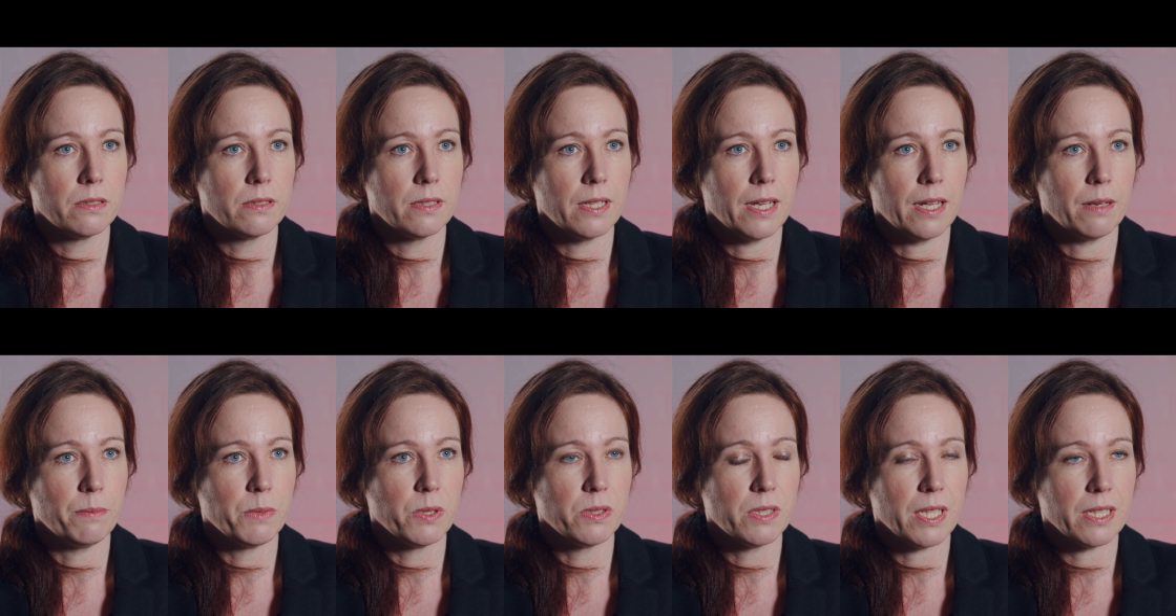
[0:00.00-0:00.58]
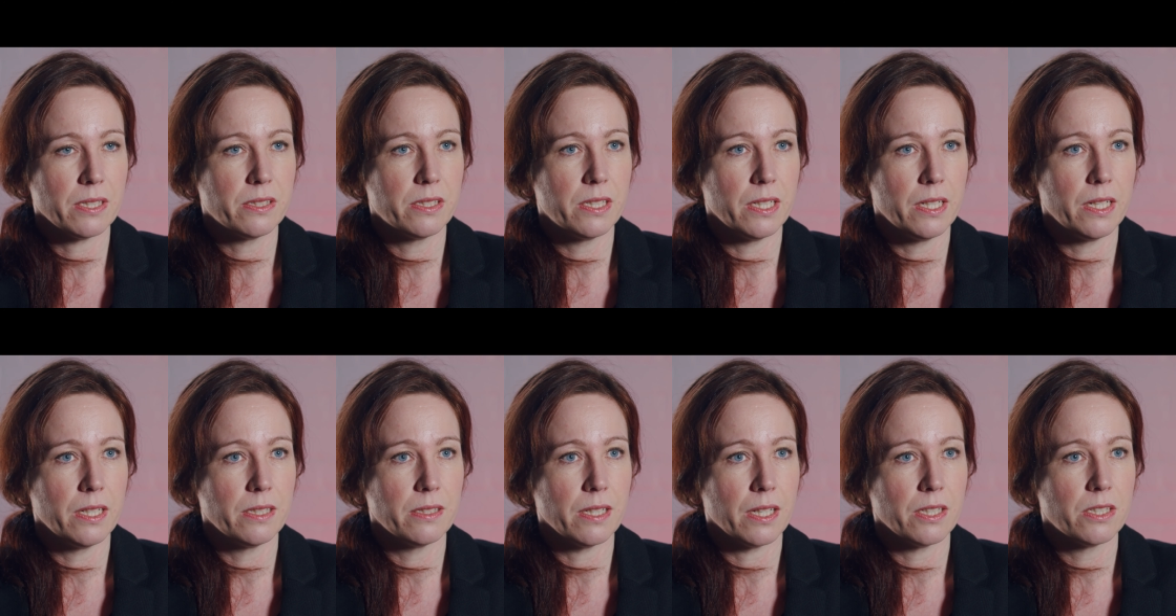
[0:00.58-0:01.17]
Animal testing
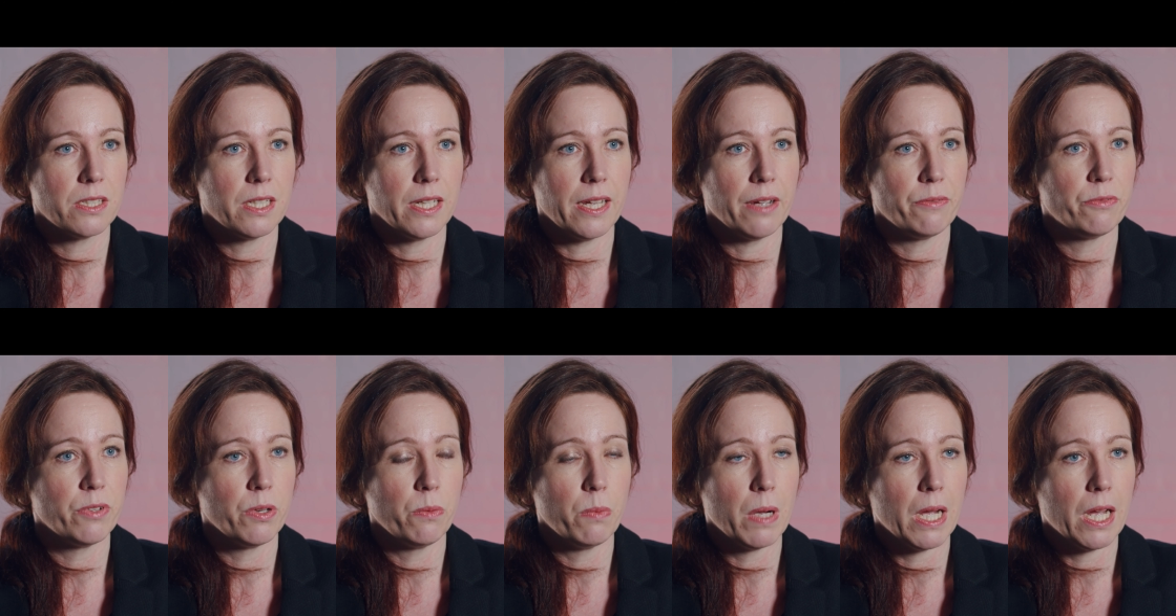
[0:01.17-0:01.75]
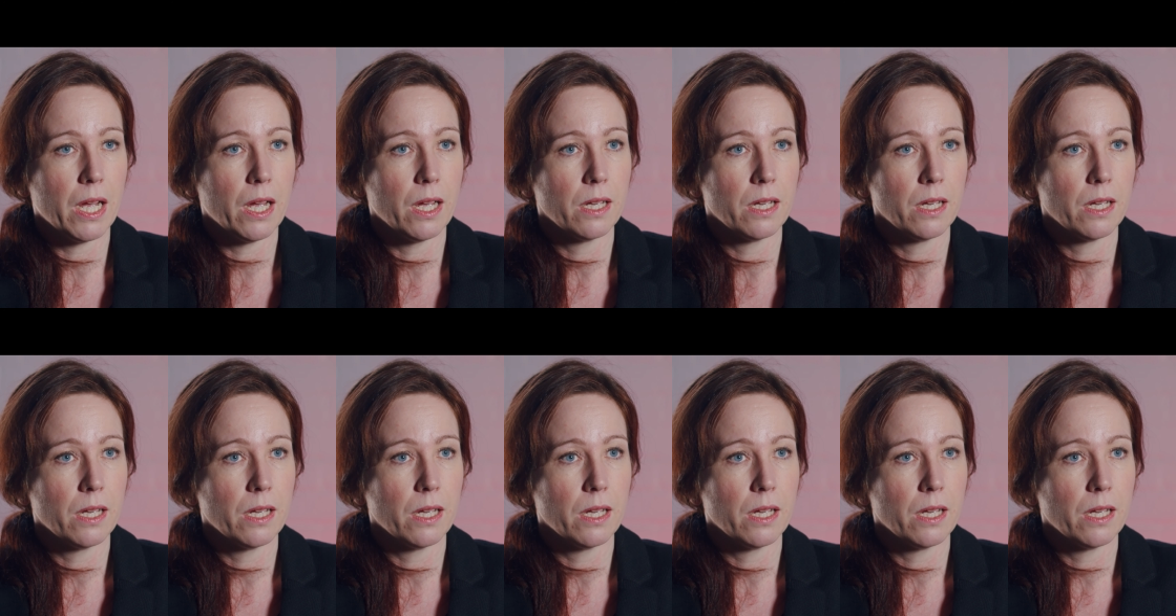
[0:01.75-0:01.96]
is actually everywhere.